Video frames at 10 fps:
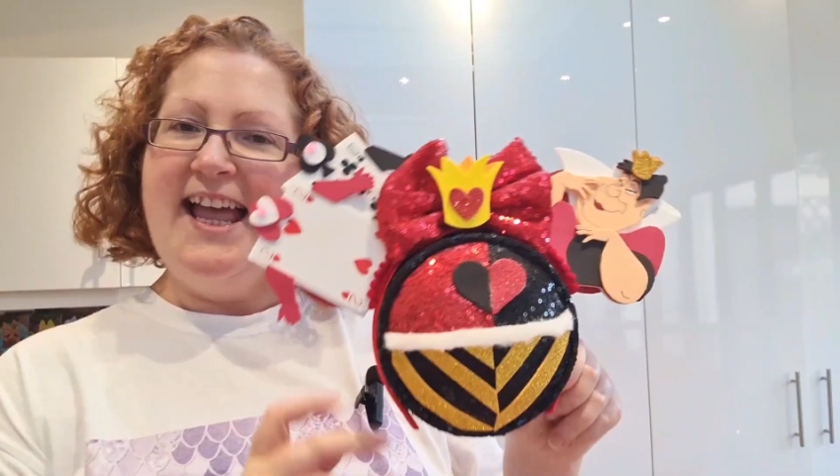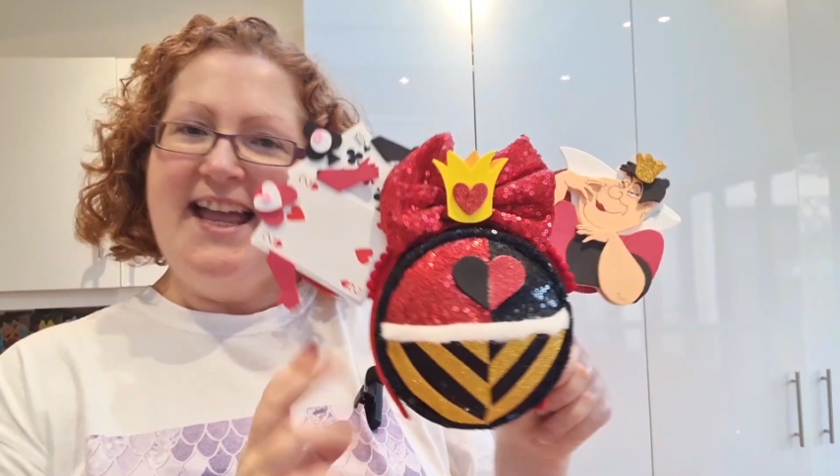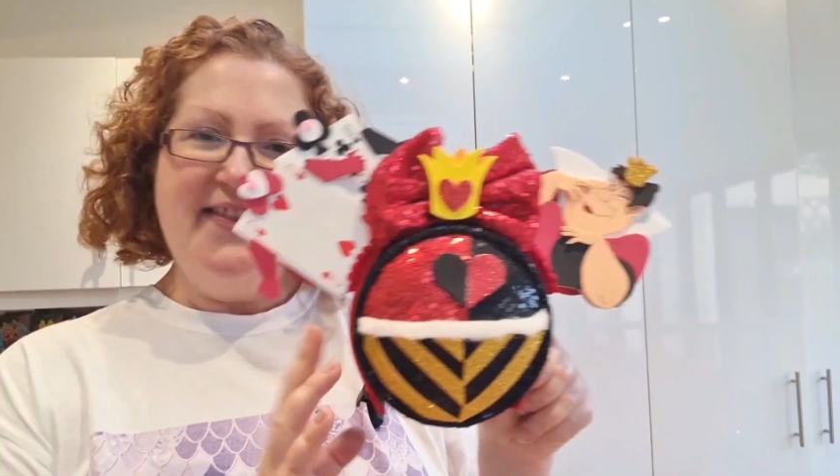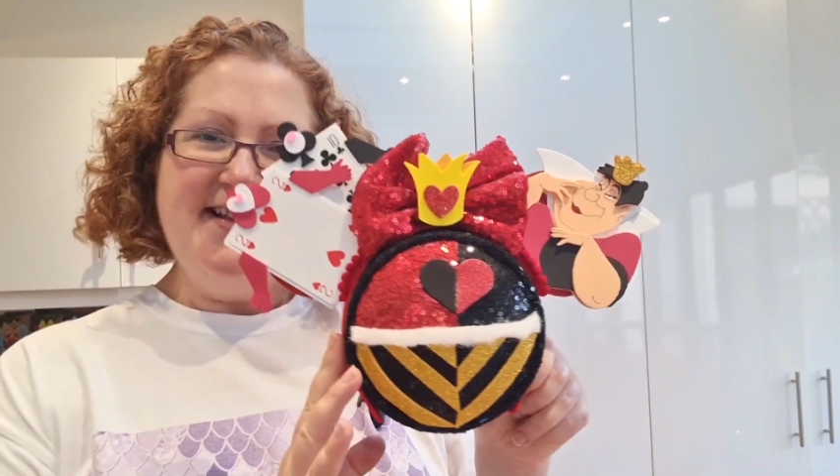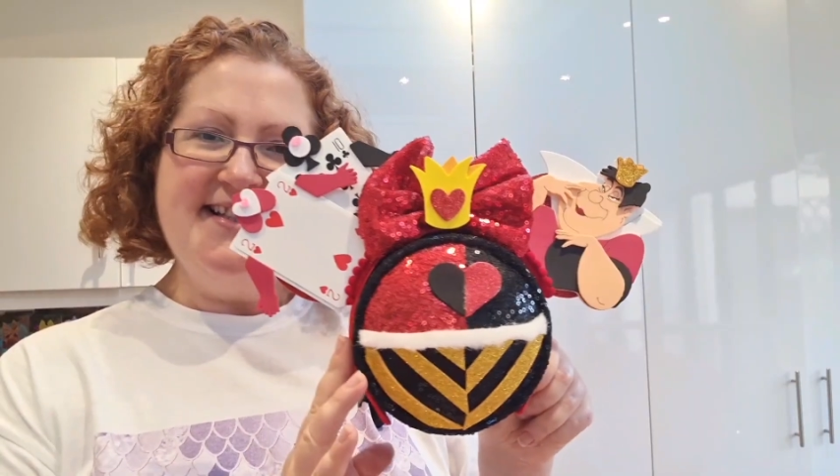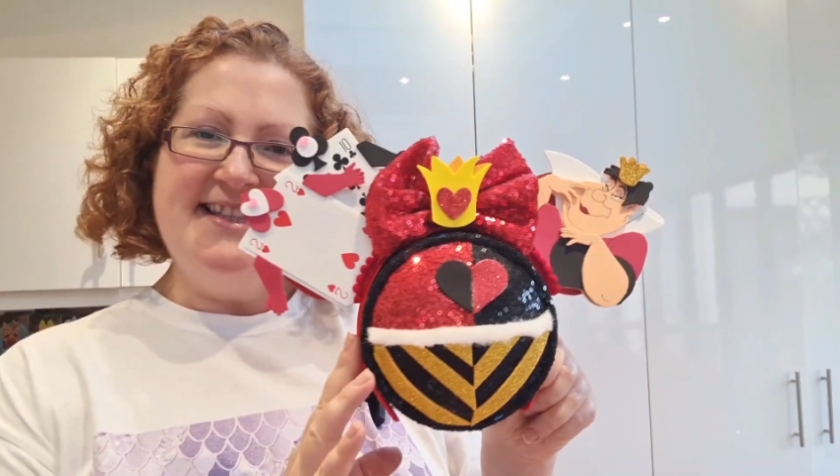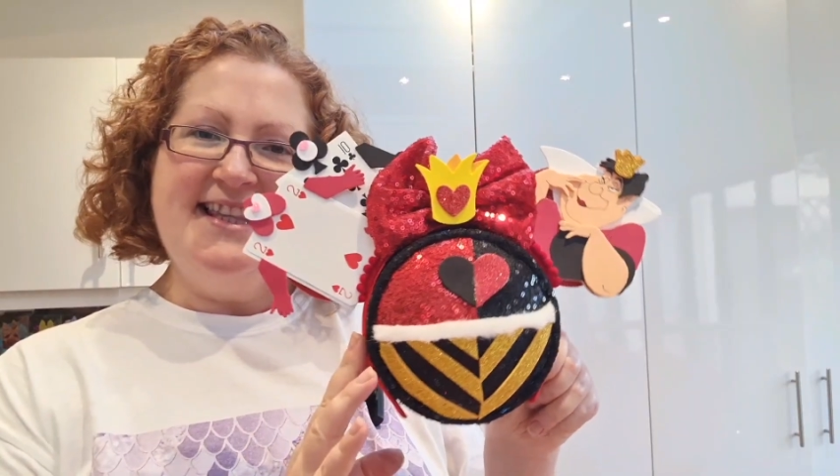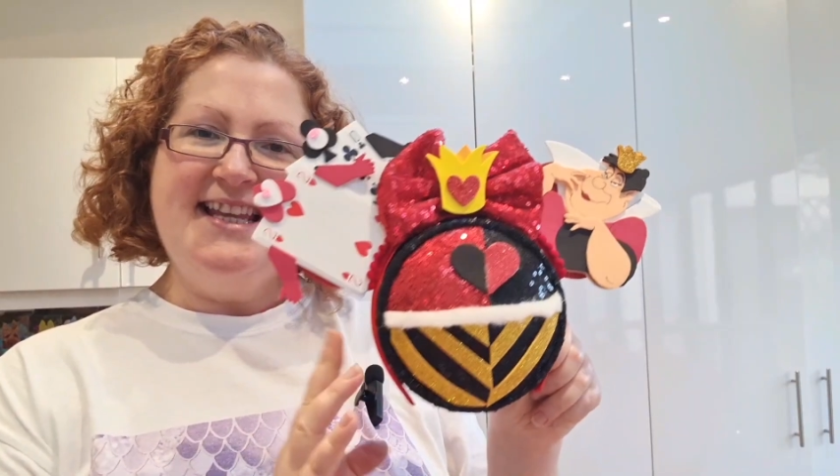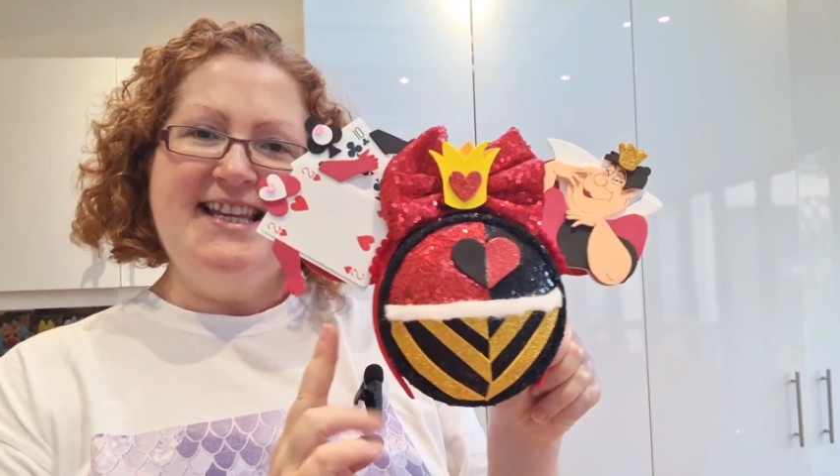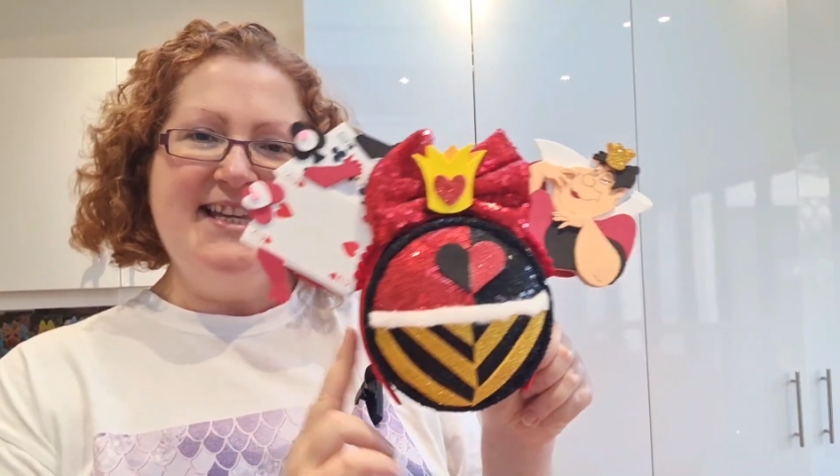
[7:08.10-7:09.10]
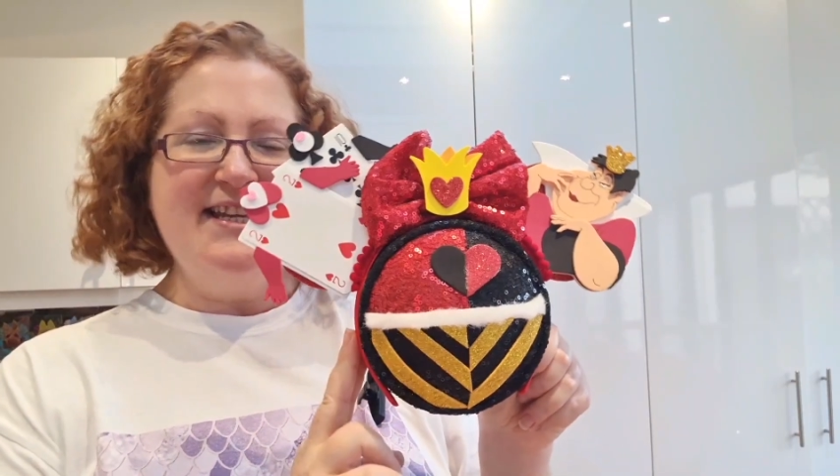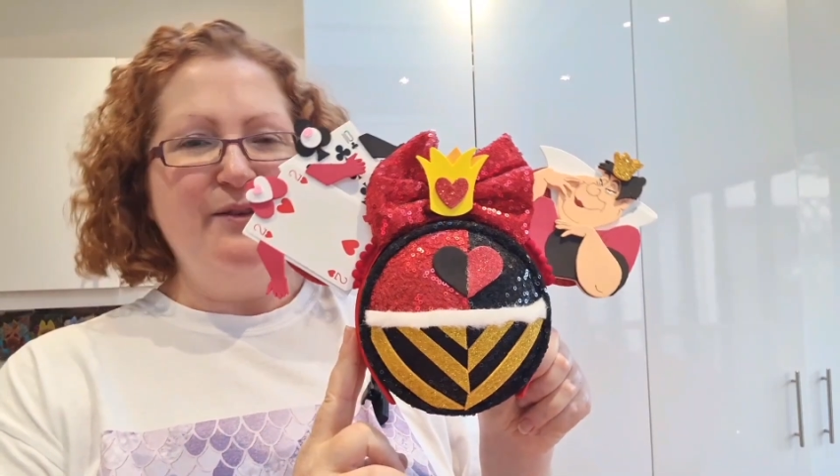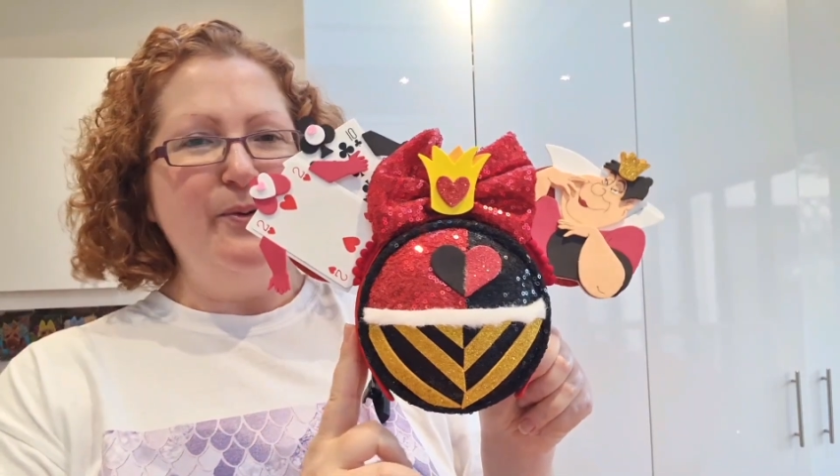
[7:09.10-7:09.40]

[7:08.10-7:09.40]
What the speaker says: And this is the